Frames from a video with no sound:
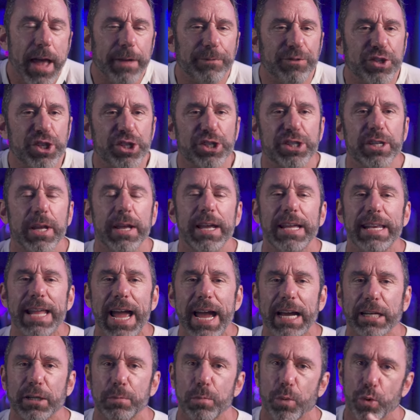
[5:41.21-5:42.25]
and just
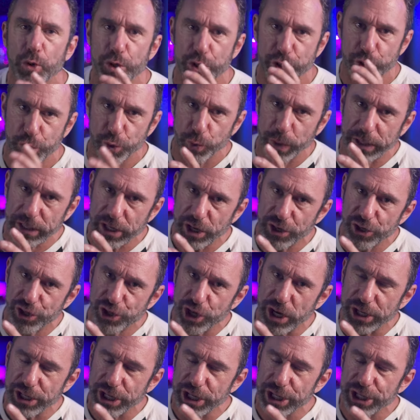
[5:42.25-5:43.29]
enact more strict
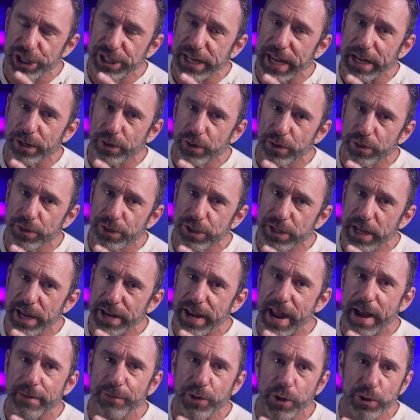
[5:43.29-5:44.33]
judging standards and
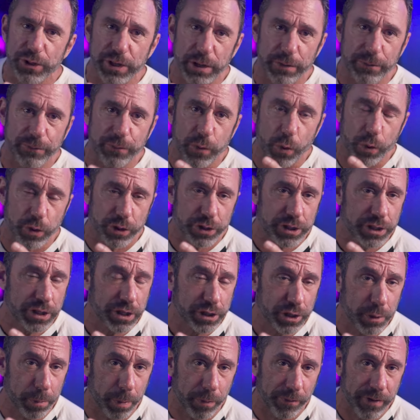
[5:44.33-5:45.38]
have those
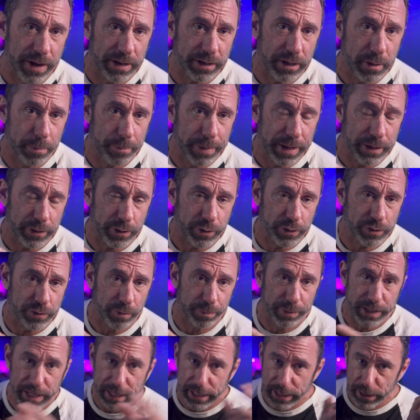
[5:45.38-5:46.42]
enforced to prevent competitors
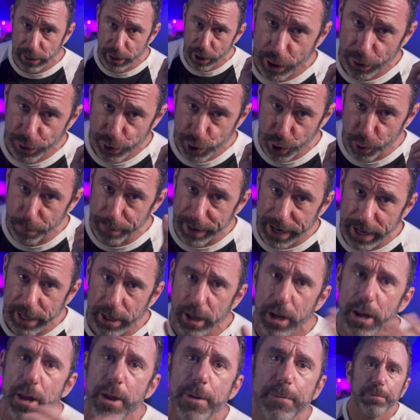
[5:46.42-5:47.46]
from getting too
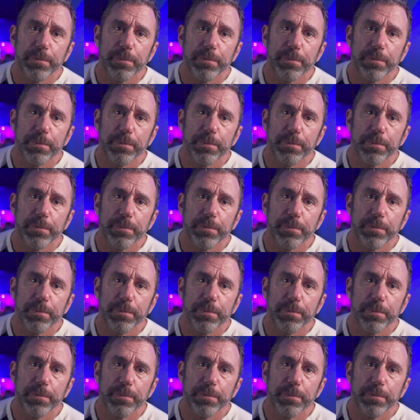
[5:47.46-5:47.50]
big